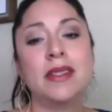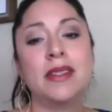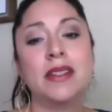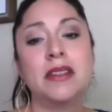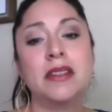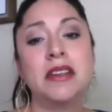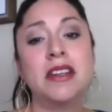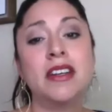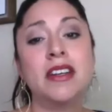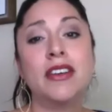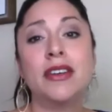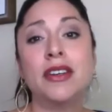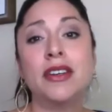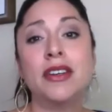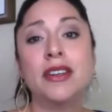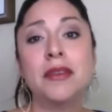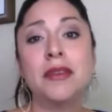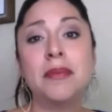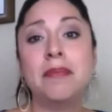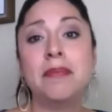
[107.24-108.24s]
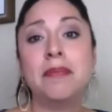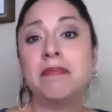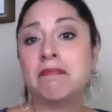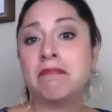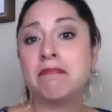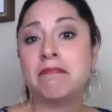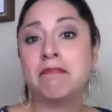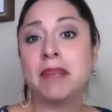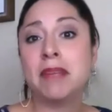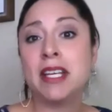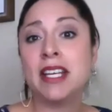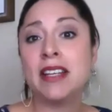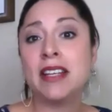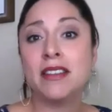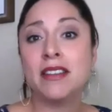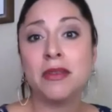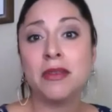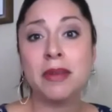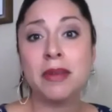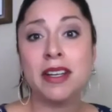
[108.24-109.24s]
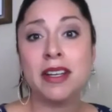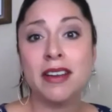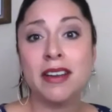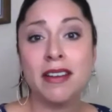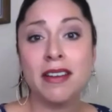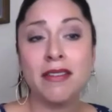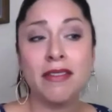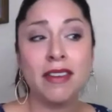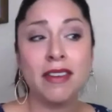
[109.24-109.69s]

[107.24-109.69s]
it could be a little bit of